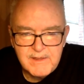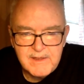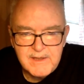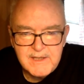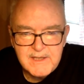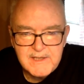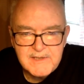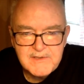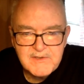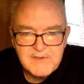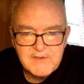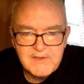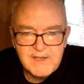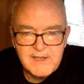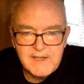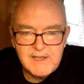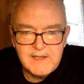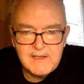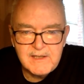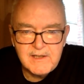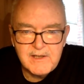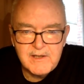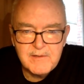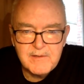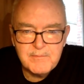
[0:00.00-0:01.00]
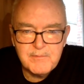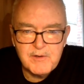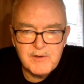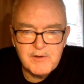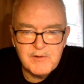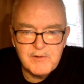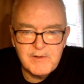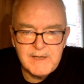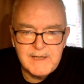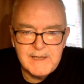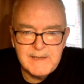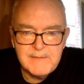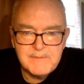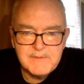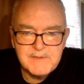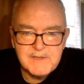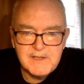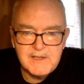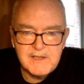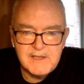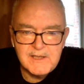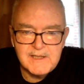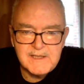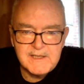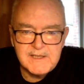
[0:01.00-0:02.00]
this and other programs
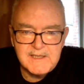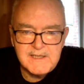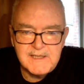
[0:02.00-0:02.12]
on